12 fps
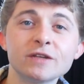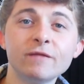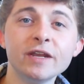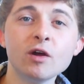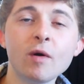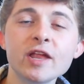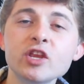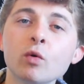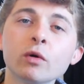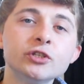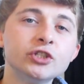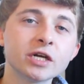this video and
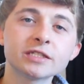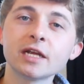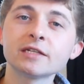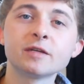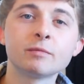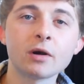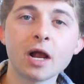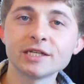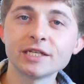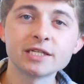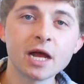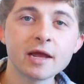you are just as
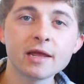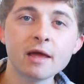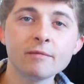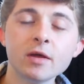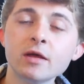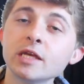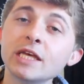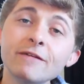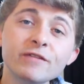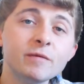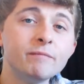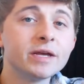surprised as I am,
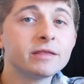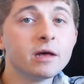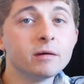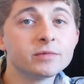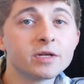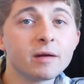give it a big thumbs